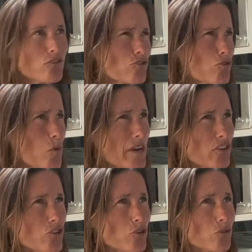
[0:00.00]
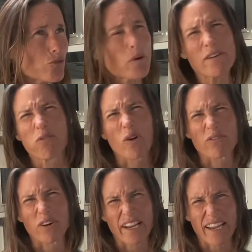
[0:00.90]
24
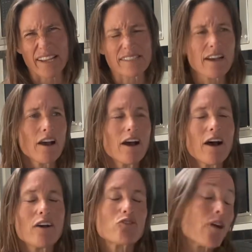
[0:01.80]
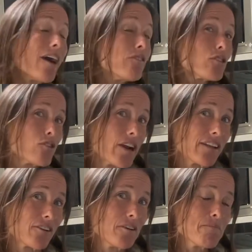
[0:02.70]
foot, I guess, travel
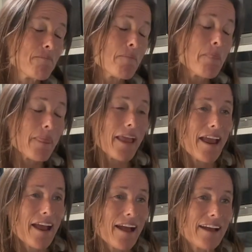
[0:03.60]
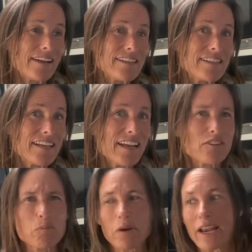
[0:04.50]
trailer, and
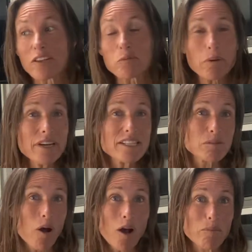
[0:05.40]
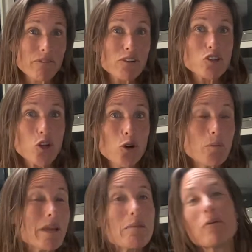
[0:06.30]
it's pretty small, but for two
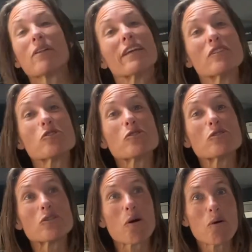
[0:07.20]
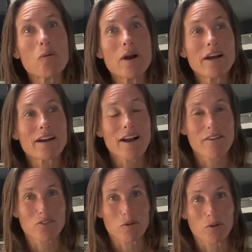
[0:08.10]
people, comfortable. It's so
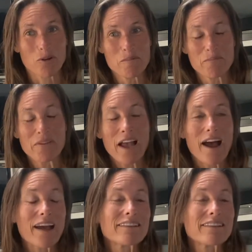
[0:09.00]
comfortable. I